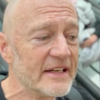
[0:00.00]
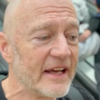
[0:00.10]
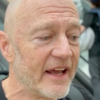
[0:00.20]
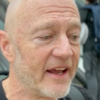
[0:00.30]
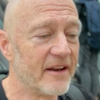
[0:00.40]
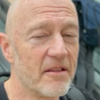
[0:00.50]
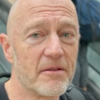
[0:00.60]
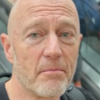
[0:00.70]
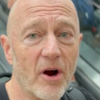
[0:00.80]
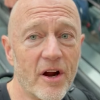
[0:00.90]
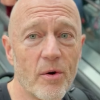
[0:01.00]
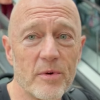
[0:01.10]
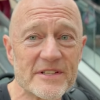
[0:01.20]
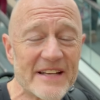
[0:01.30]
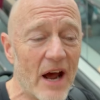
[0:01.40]
And the market
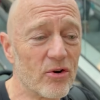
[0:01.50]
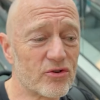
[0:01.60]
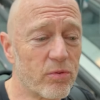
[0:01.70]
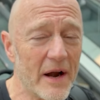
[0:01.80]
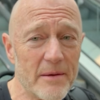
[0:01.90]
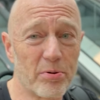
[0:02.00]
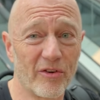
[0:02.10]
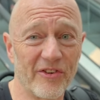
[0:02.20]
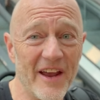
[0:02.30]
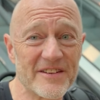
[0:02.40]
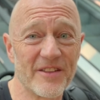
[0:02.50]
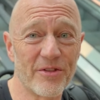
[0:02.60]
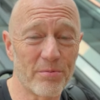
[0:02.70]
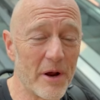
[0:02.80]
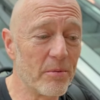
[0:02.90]
was down 20% in
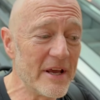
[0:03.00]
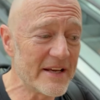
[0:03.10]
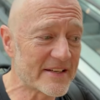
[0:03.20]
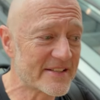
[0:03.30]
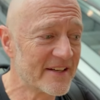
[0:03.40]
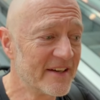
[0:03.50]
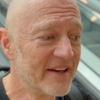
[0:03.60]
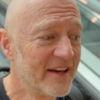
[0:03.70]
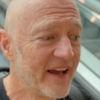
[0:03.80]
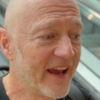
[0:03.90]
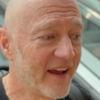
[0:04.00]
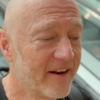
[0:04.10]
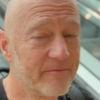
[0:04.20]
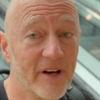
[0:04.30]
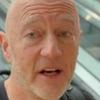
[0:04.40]
three weeks.
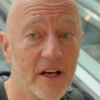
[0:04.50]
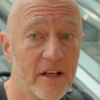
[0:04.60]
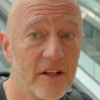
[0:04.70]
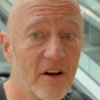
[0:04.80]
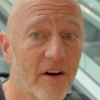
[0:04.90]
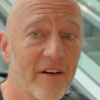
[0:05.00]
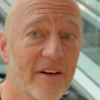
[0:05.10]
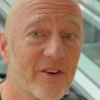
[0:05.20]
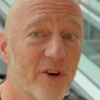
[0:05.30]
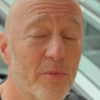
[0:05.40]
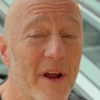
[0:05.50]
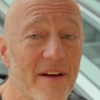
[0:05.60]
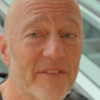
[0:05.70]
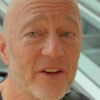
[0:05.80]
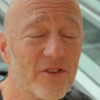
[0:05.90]
And, you know, could we
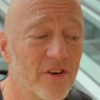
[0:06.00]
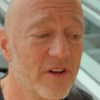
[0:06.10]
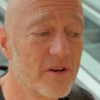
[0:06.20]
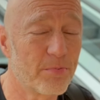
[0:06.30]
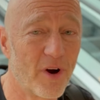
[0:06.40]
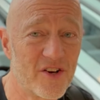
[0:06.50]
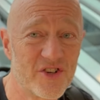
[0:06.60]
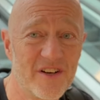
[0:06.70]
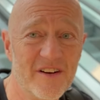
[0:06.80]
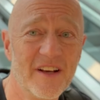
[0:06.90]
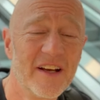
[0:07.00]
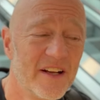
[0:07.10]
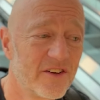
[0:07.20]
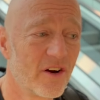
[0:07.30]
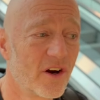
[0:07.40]
have entered a depression
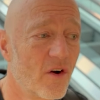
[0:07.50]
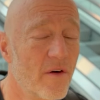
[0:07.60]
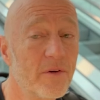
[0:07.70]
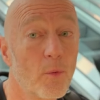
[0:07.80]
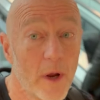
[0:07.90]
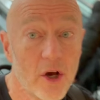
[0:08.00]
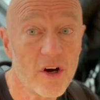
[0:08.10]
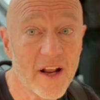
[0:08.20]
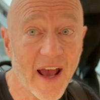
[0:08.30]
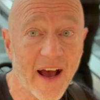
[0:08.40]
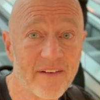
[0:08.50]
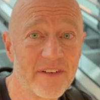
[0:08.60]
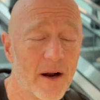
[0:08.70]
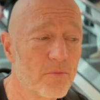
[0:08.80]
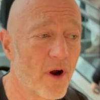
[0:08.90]
during COVID? We could have.
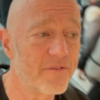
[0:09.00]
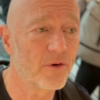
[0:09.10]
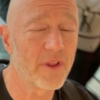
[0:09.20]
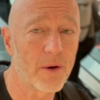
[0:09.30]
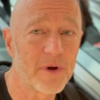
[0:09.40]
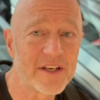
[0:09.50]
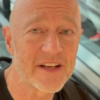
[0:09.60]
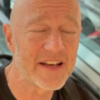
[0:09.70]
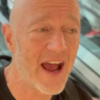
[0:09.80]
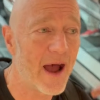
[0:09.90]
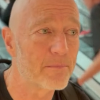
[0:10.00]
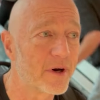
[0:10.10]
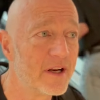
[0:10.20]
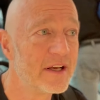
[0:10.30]
And I'm grateful that we did not. But